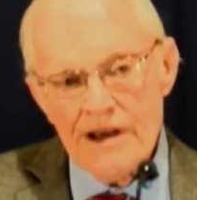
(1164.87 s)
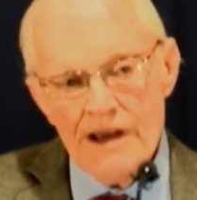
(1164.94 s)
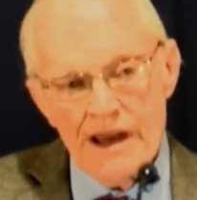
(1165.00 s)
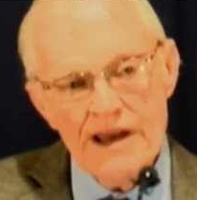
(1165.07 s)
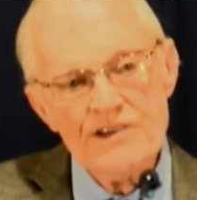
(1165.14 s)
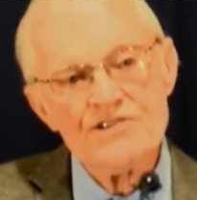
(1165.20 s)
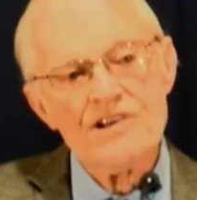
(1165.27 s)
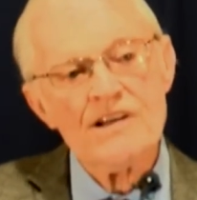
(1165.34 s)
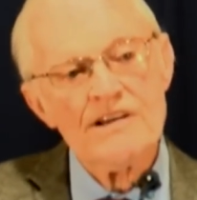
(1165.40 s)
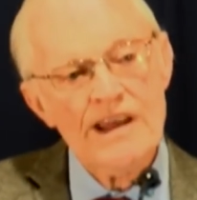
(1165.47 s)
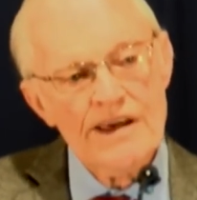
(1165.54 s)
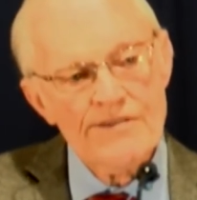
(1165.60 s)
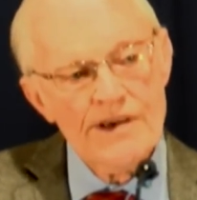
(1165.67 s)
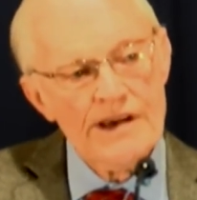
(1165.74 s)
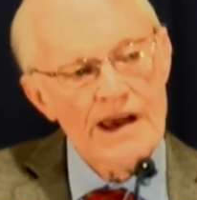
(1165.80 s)
He's the
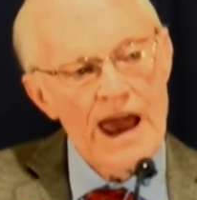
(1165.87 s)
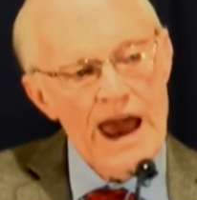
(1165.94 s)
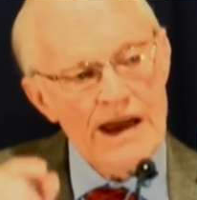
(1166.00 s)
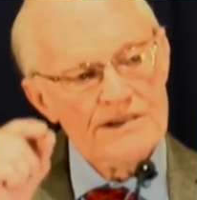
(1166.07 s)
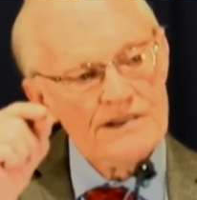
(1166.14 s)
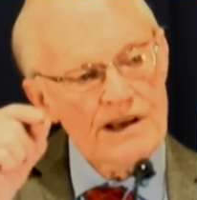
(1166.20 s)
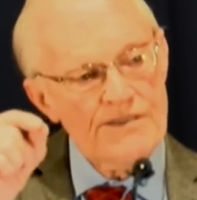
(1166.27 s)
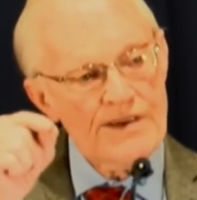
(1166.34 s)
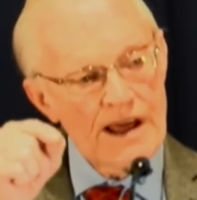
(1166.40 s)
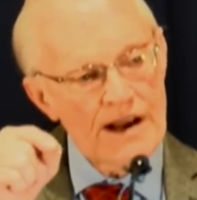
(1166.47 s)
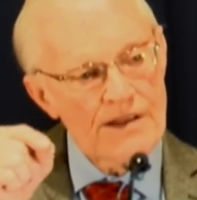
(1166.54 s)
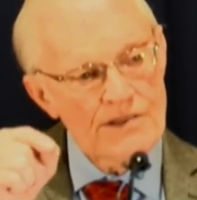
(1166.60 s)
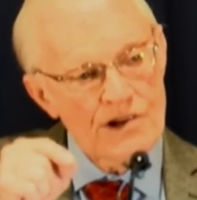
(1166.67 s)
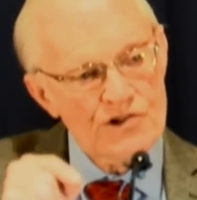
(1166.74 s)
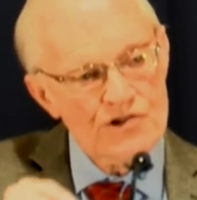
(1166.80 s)
living, active head
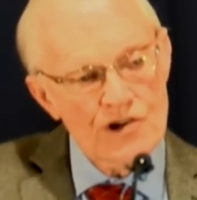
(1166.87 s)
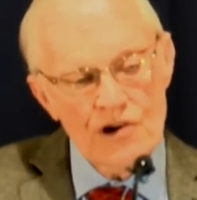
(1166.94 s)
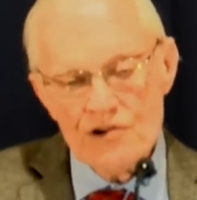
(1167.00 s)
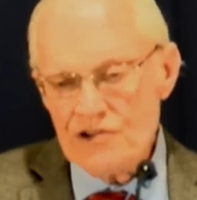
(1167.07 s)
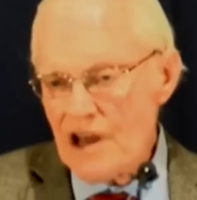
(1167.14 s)
of the church.